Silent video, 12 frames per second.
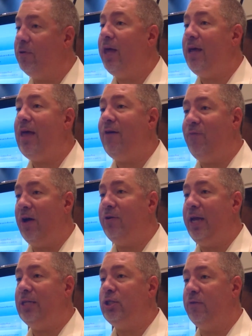to lay that
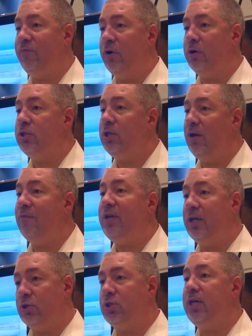foundation first, and you
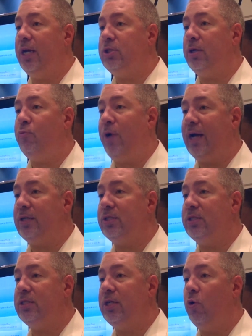have to get your scheduling
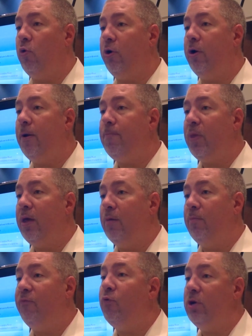practices in order
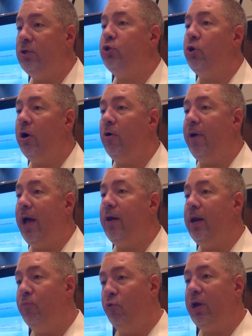before you turn
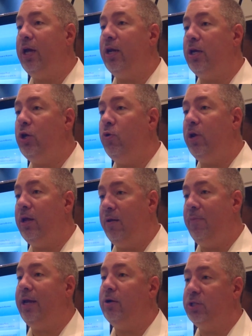around and bring in Acuity
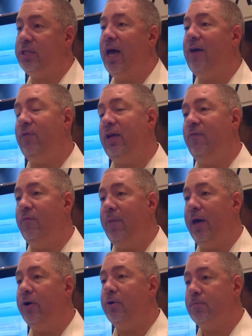to make your staffing even
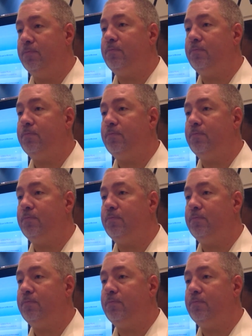better.